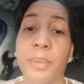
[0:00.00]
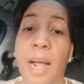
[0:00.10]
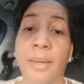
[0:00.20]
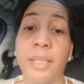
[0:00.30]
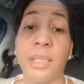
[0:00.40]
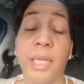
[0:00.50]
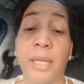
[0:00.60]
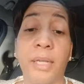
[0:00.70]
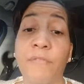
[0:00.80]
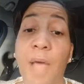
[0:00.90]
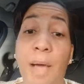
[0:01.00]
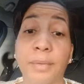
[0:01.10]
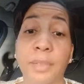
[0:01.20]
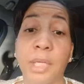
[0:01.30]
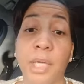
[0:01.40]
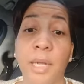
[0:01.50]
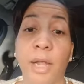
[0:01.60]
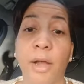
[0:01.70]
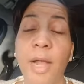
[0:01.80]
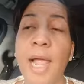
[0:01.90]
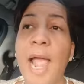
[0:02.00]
put all these negative thoughts in there,